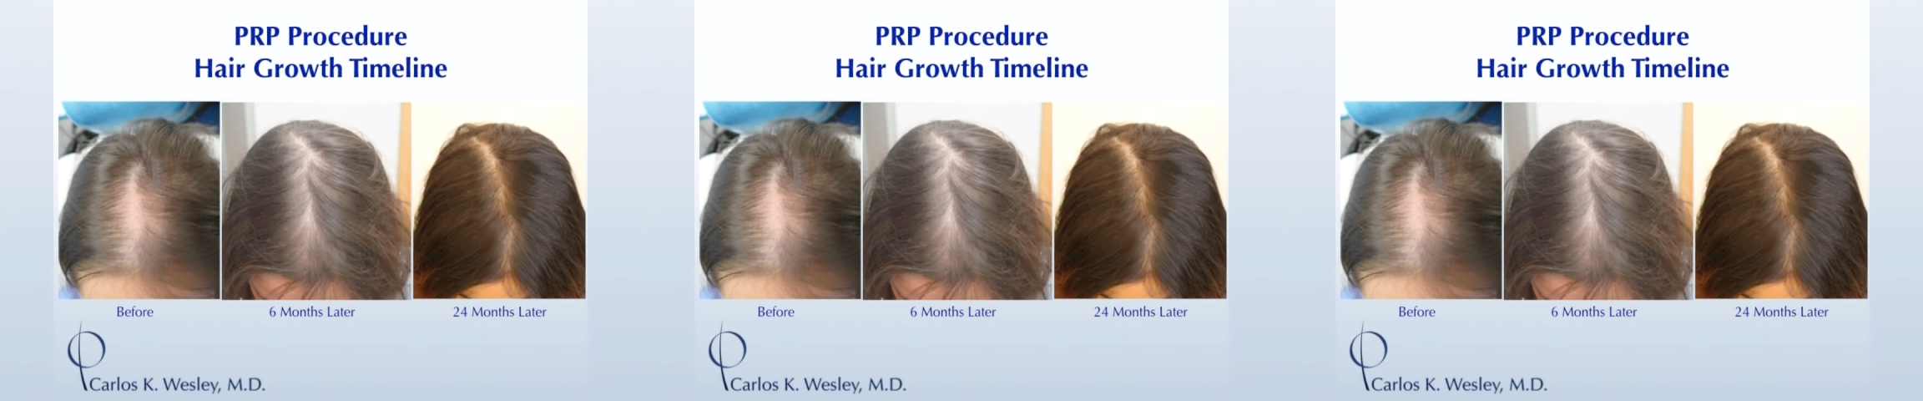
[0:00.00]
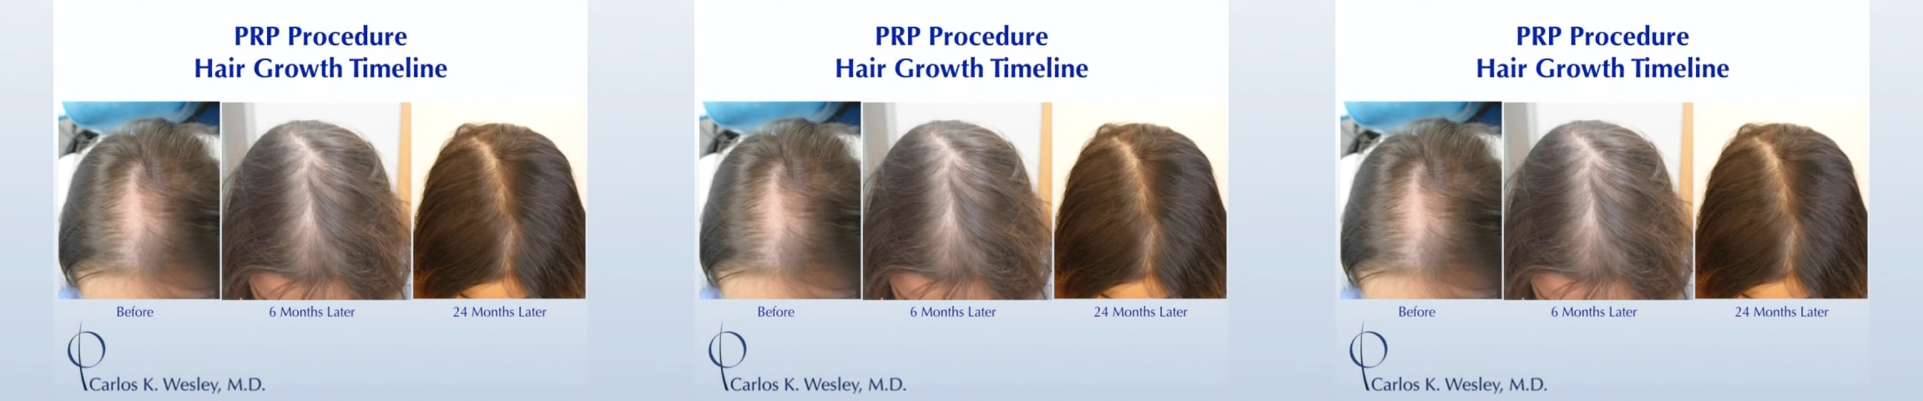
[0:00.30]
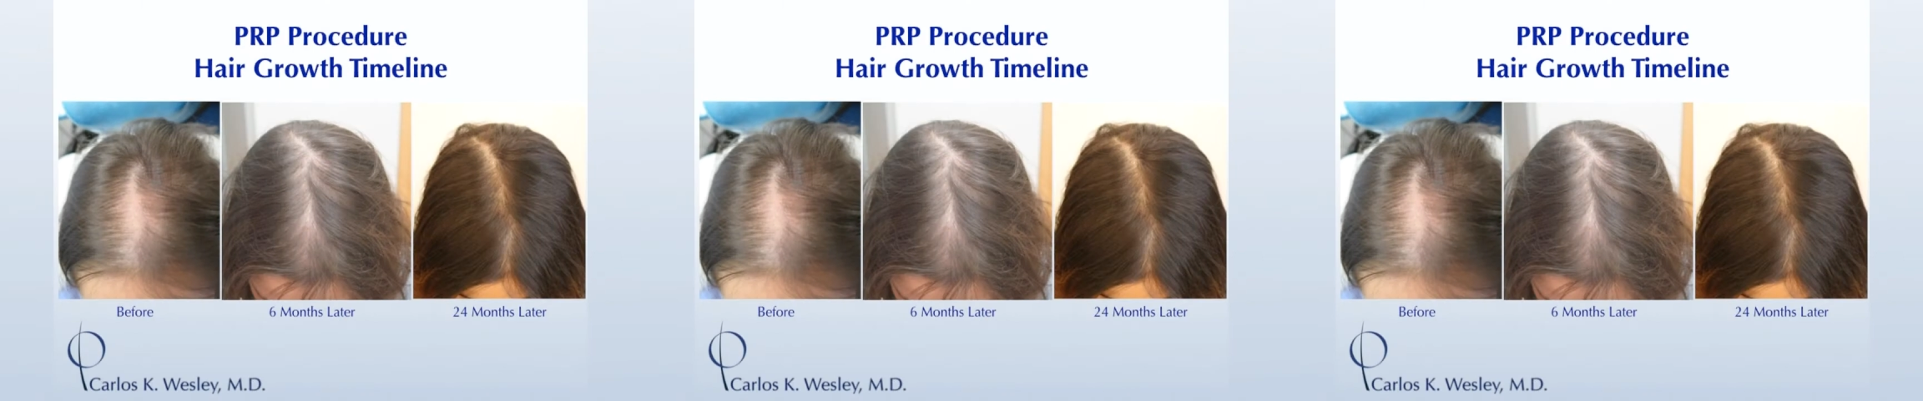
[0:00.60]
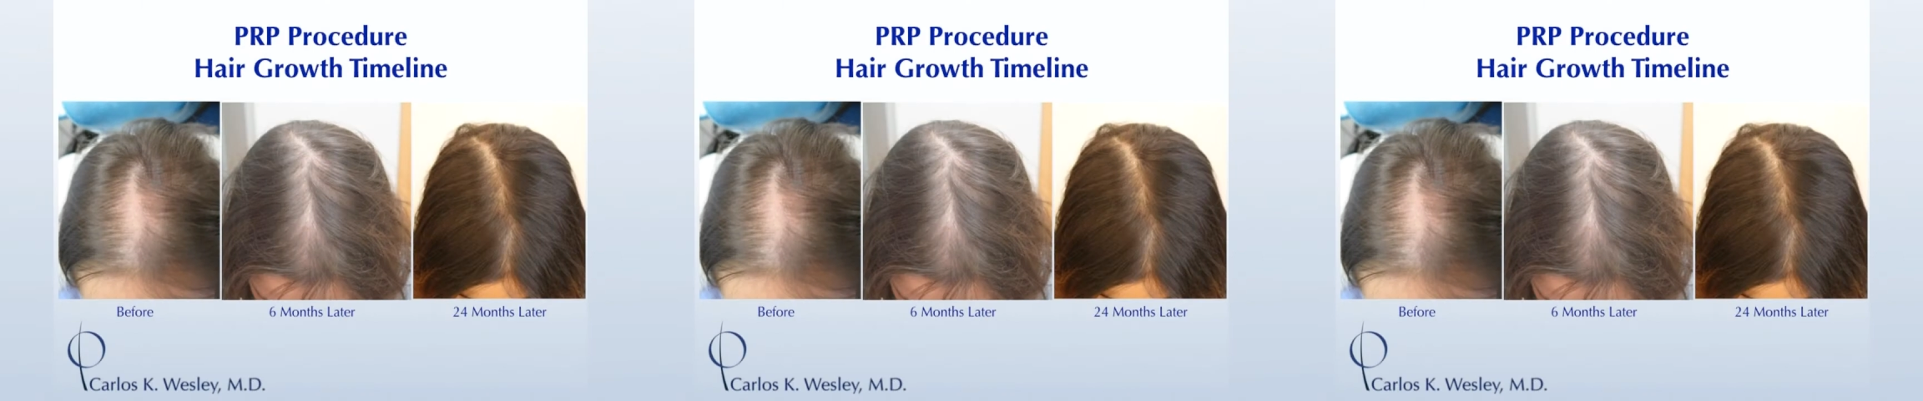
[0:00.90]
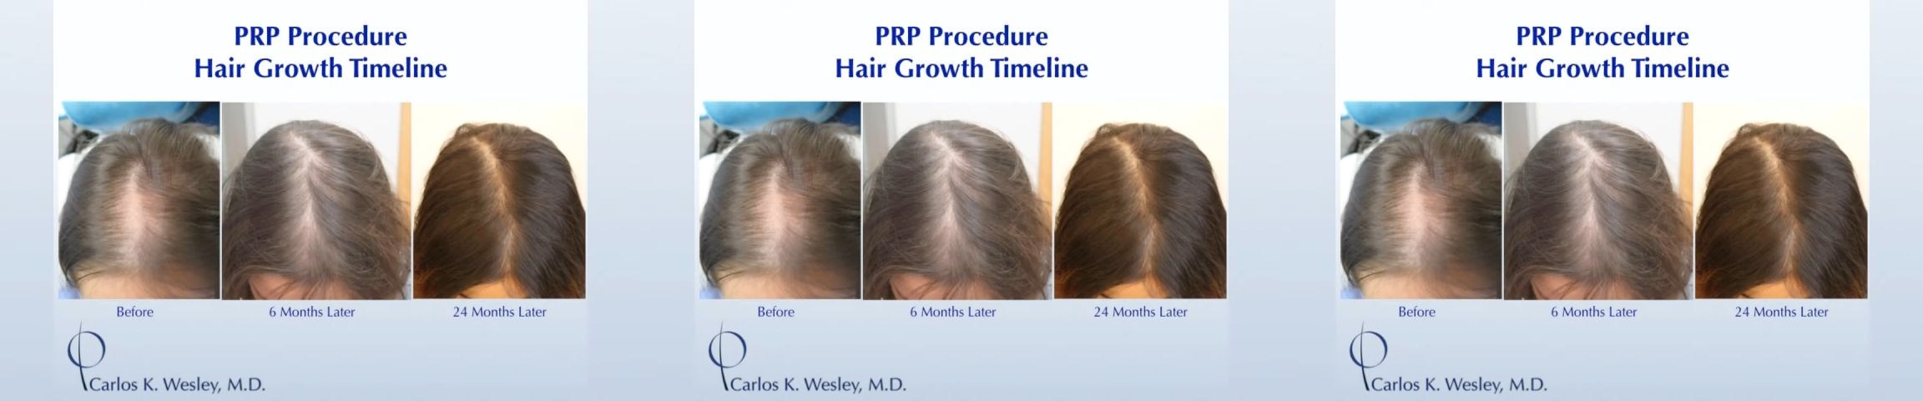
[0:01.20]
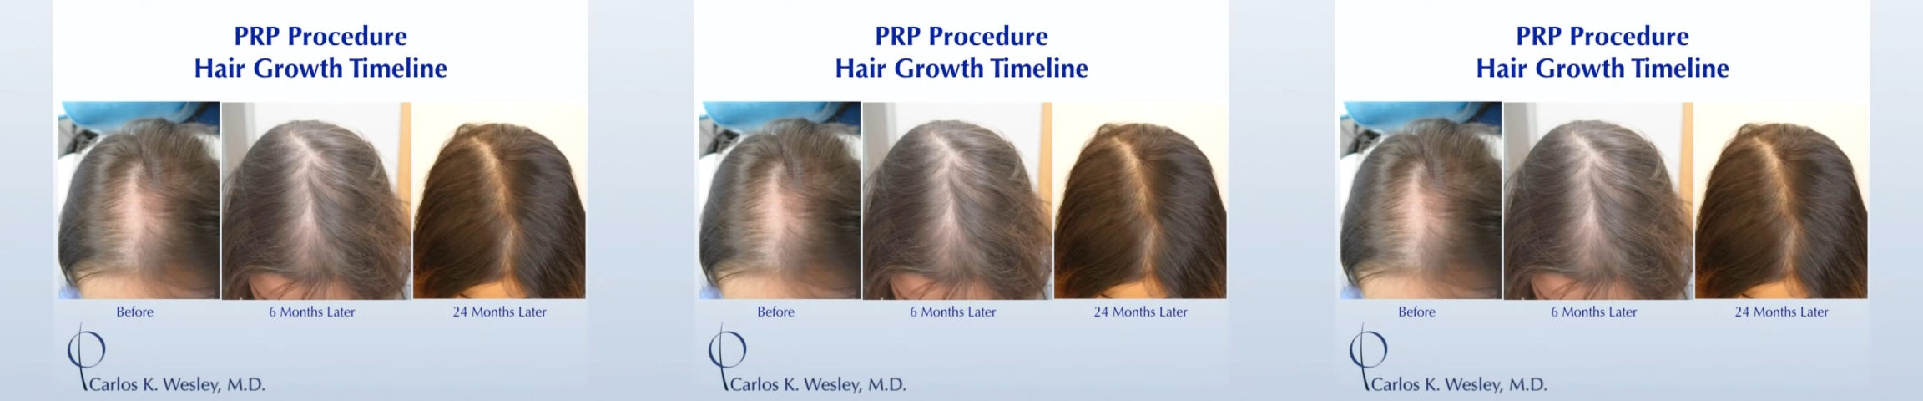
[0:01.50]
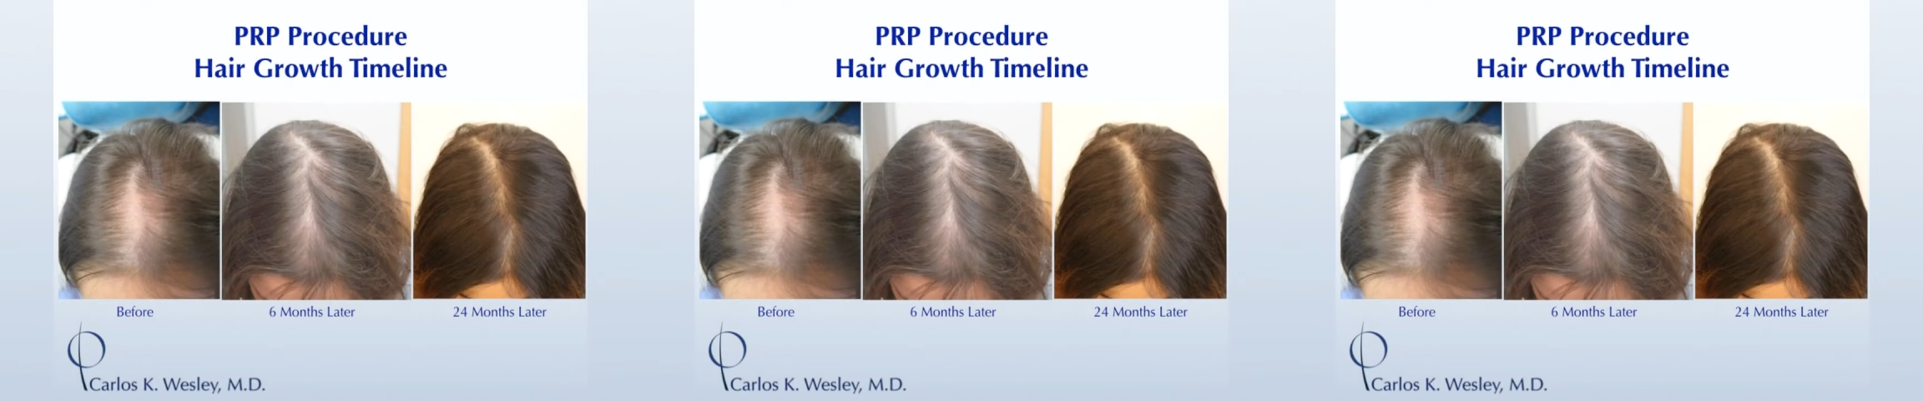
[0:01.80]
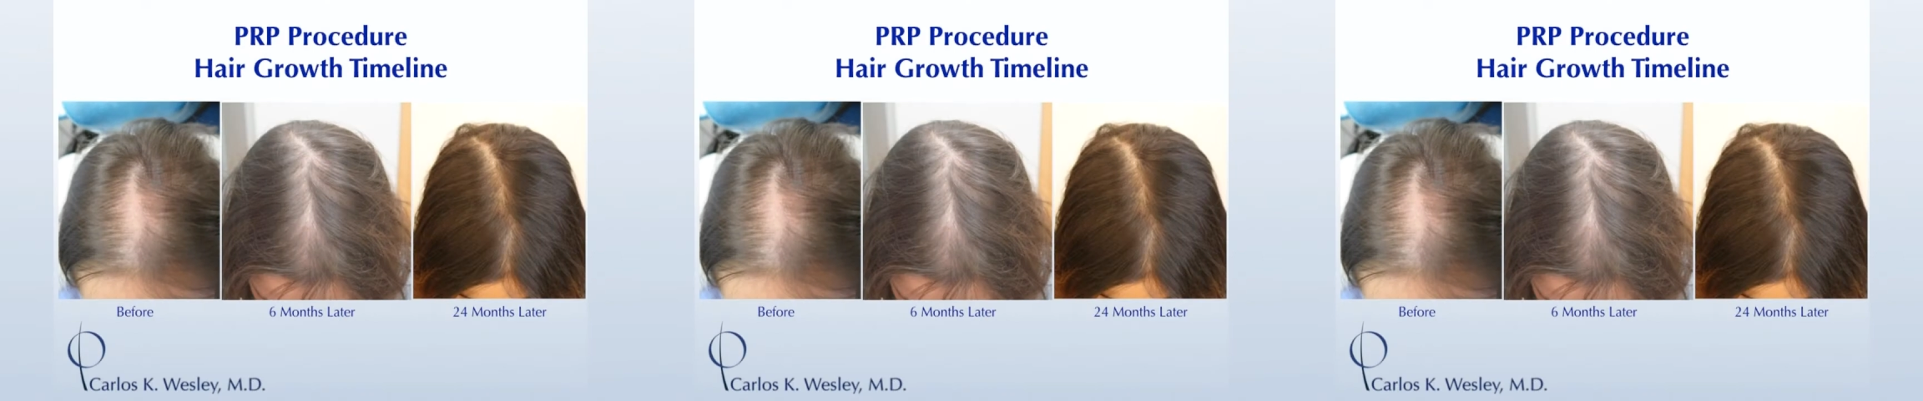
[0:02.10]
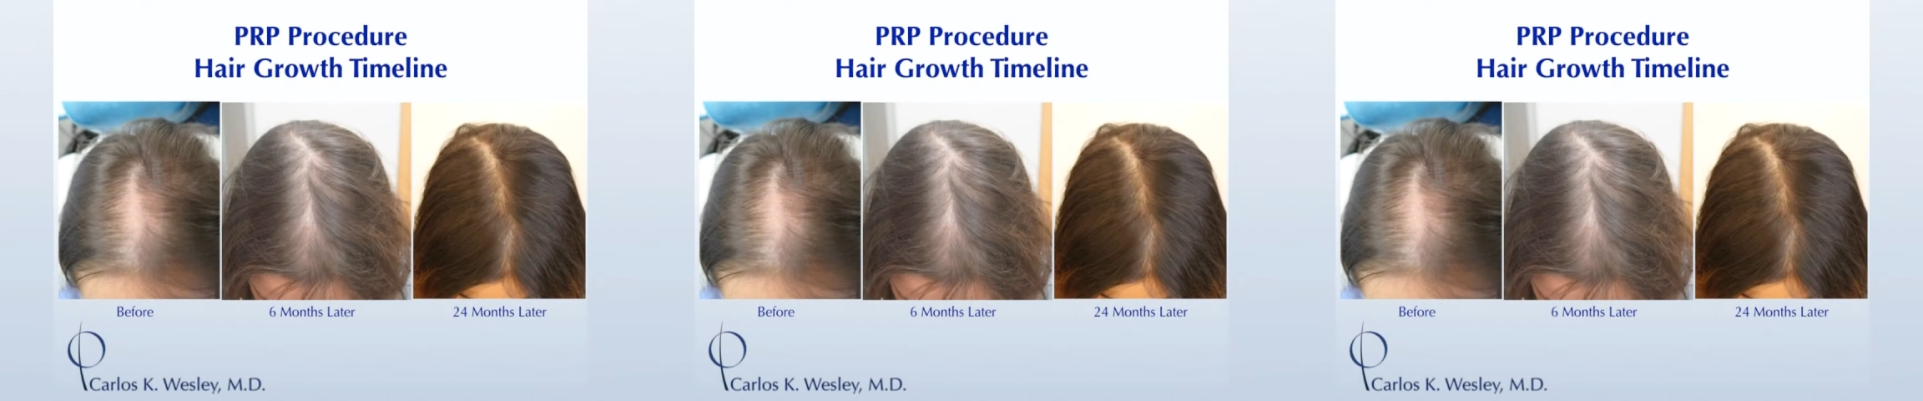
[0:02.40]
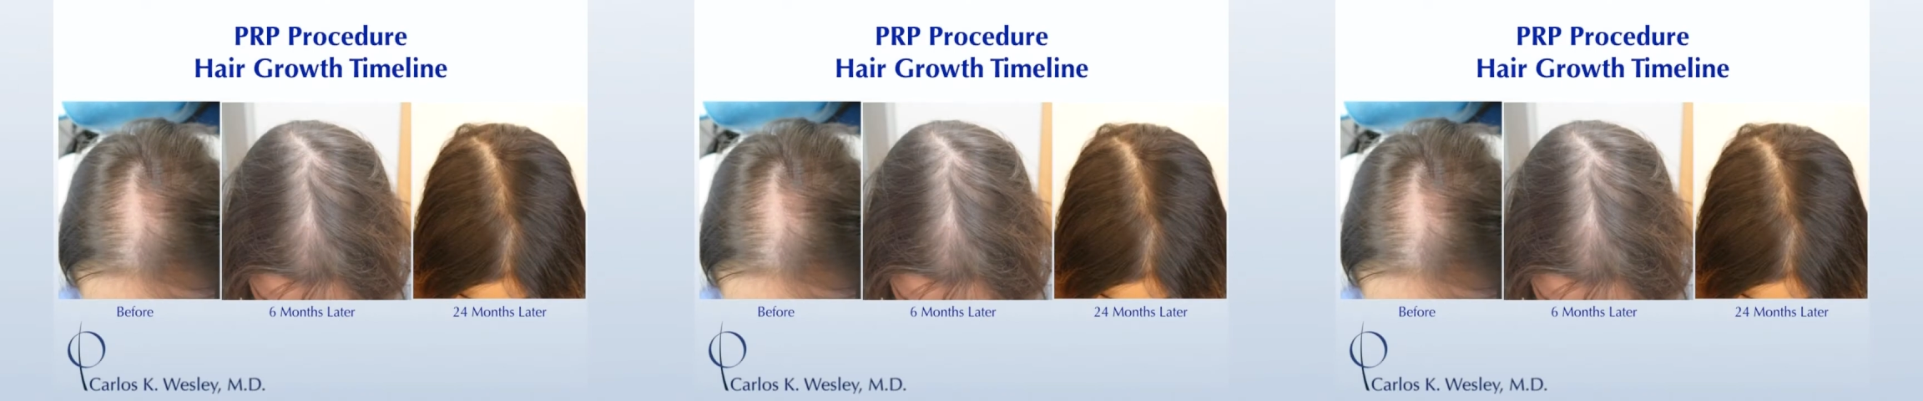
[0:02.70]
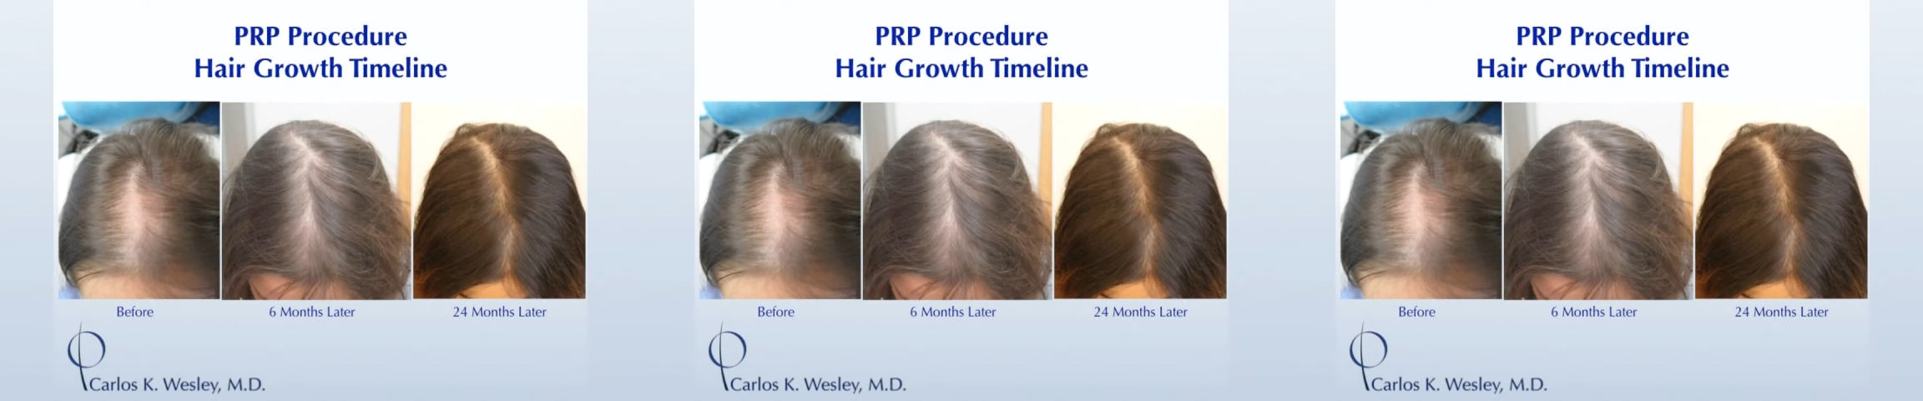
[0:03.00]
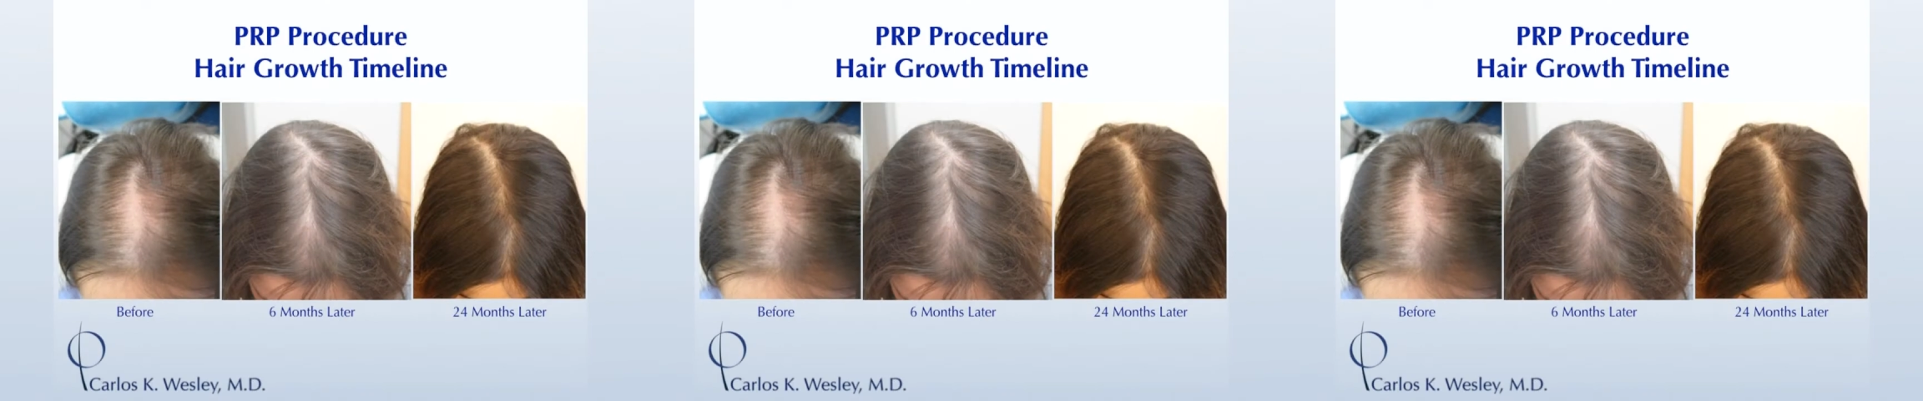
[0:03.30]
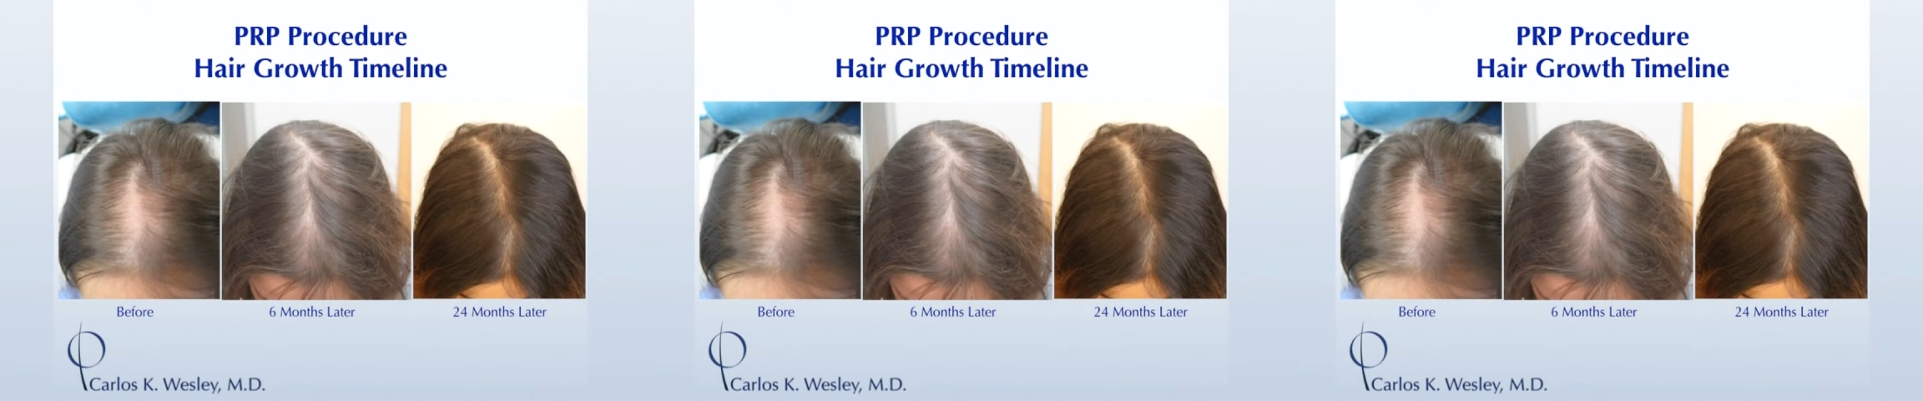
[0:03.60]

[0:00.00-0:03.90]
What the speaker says: (no speaker visible)